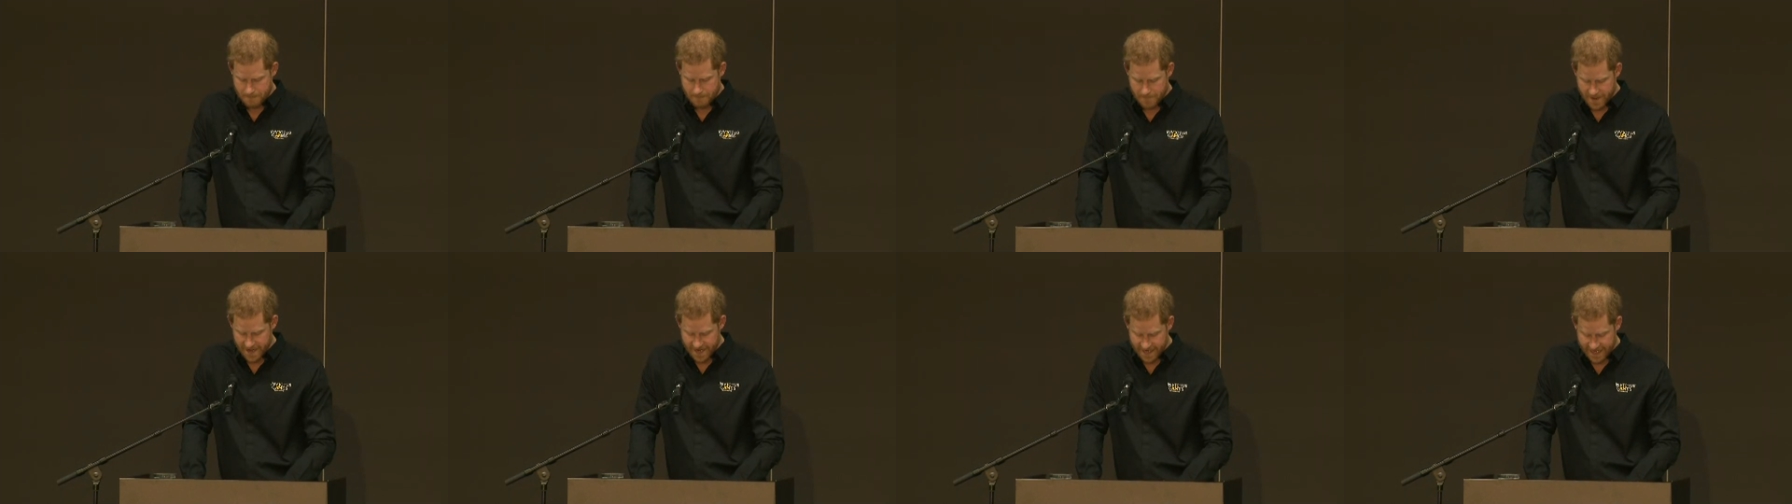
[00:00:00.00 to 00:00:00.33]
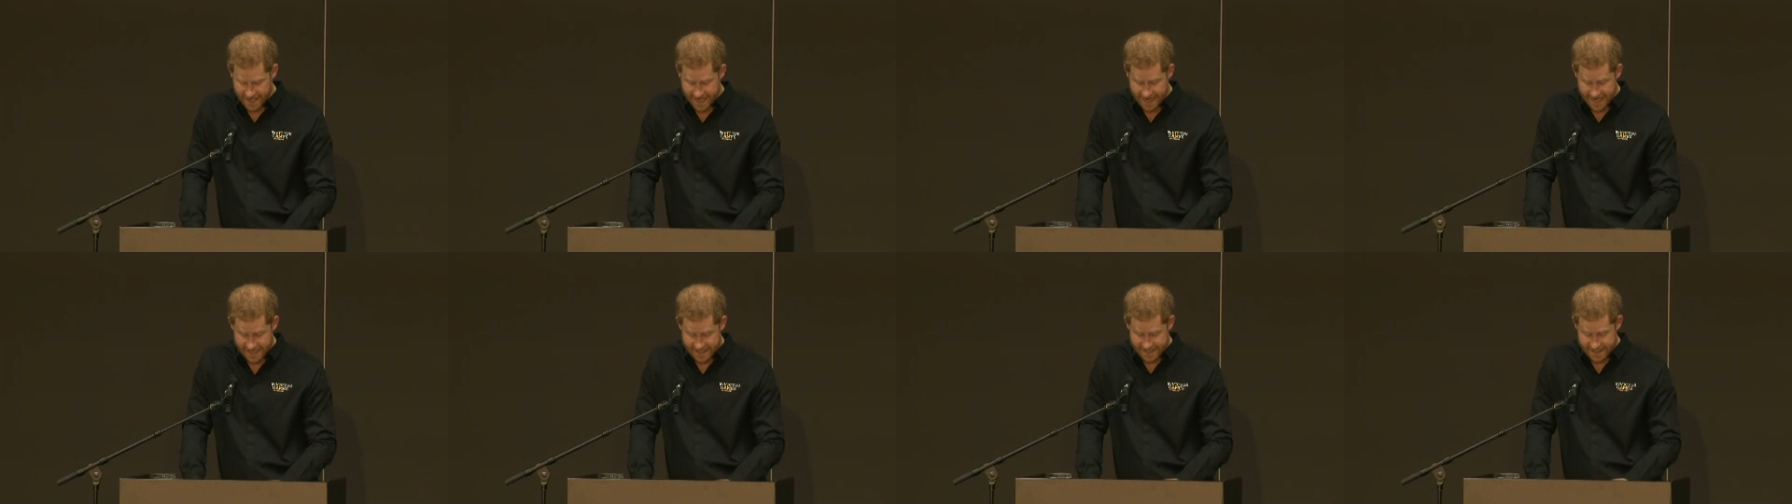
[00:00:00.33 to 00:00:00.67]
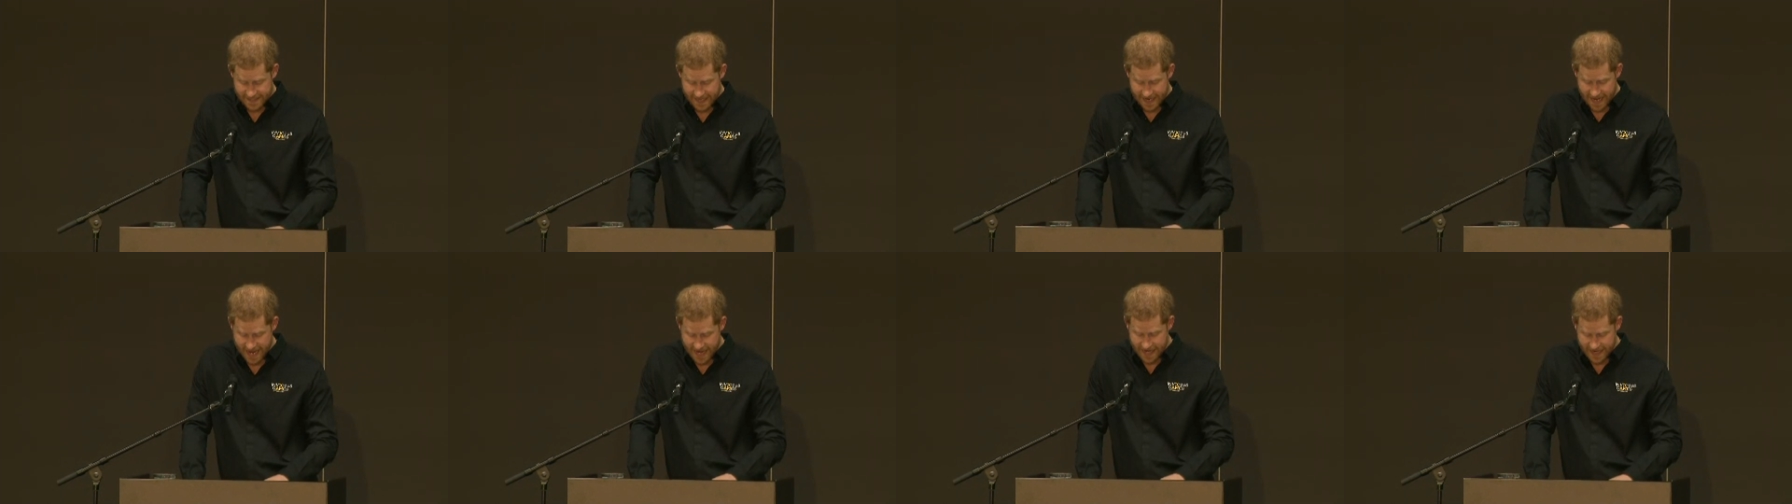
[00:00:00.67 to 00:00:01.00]
Being here
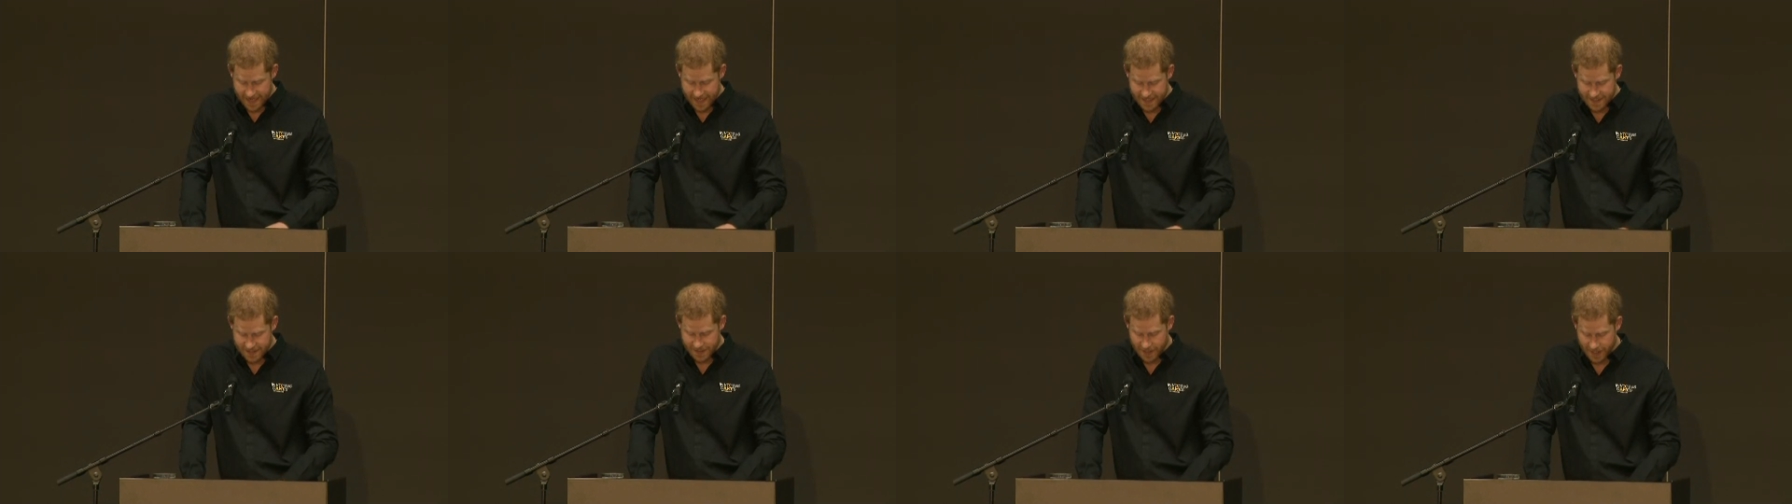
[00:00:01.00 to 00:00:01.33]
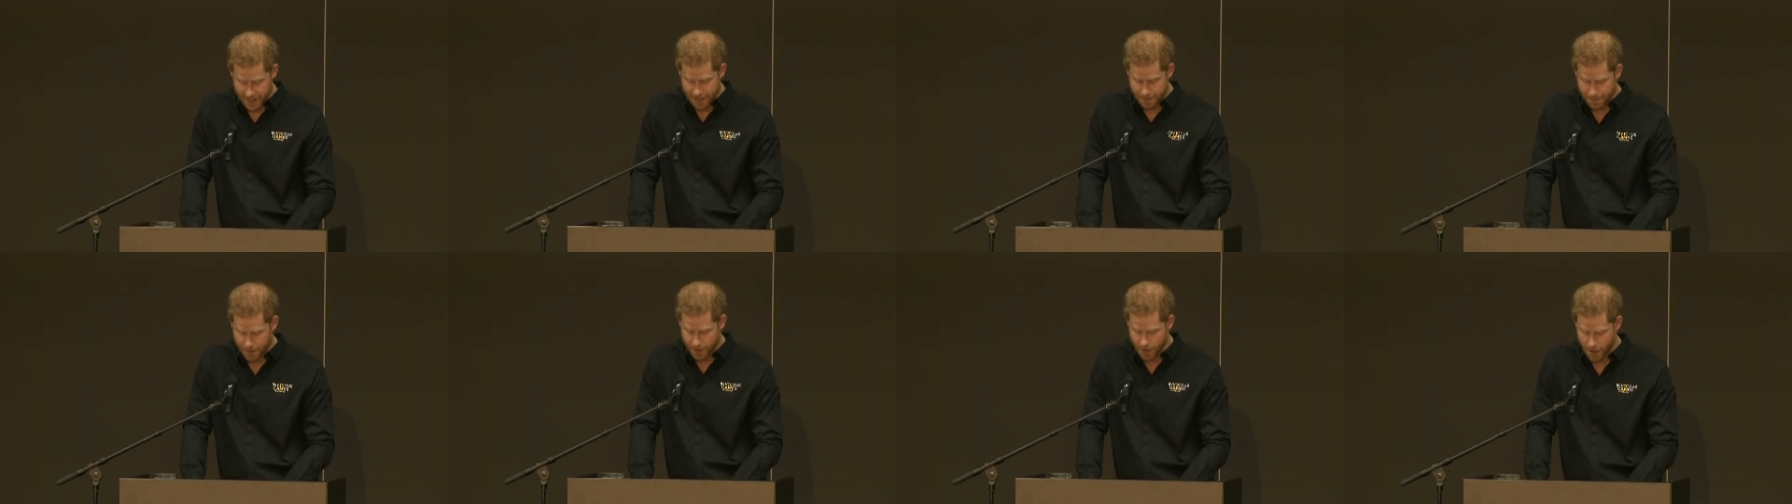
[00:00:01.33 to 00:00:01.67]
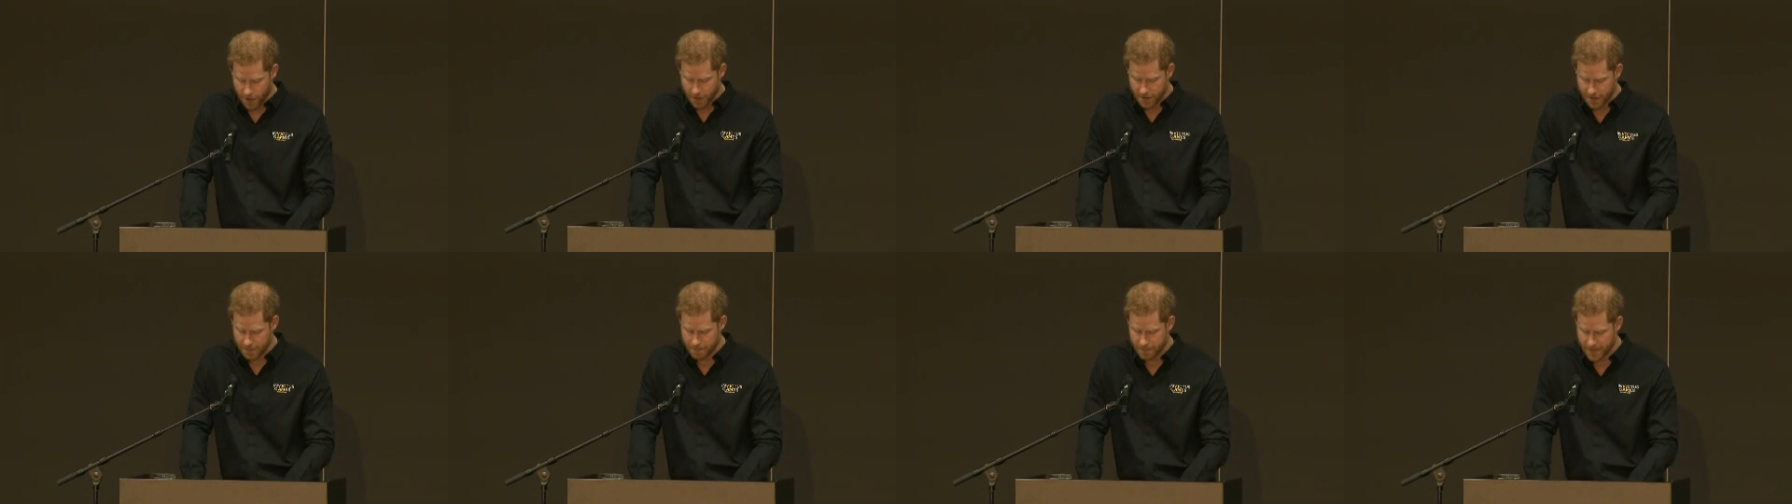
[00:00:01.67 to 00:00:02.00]
today in
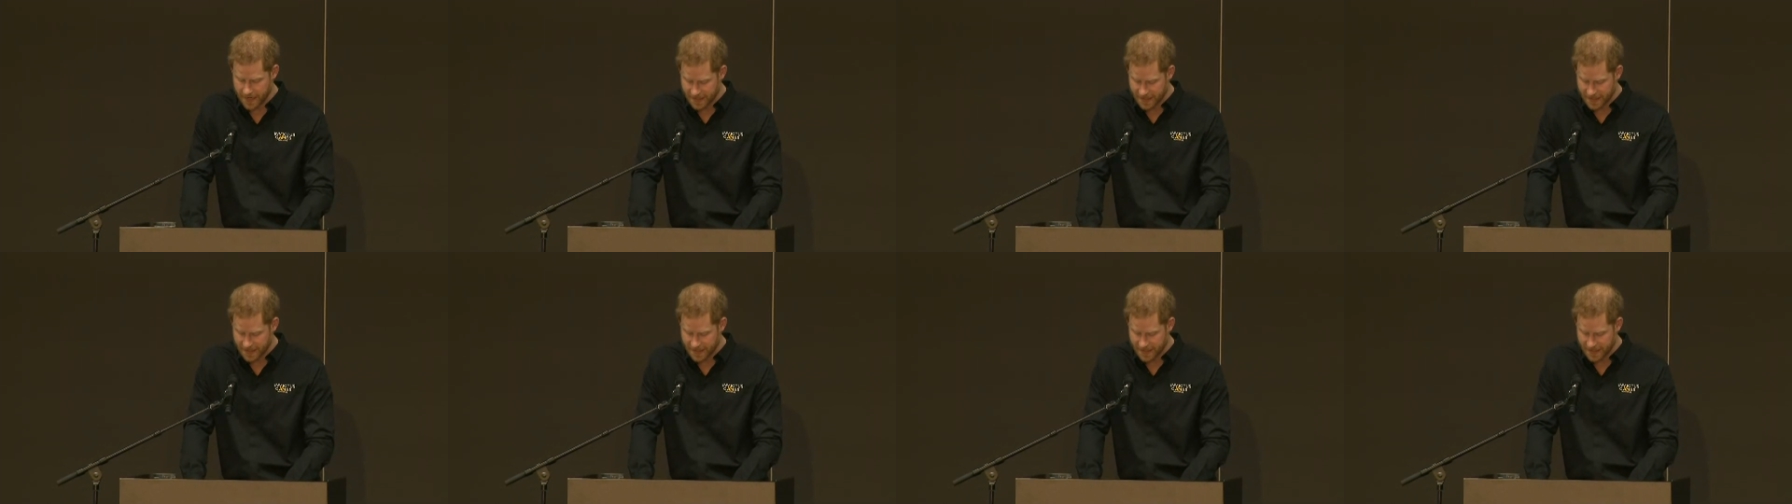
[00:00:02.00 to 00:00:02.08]
Zuiderpark,